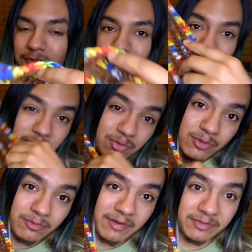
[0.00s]
visual
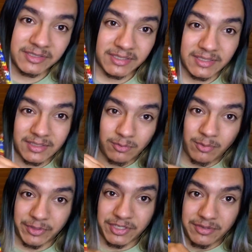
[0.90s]
references, this is what we're
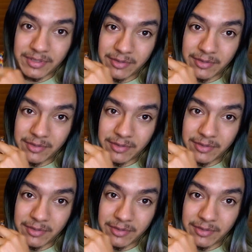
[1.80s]
doing.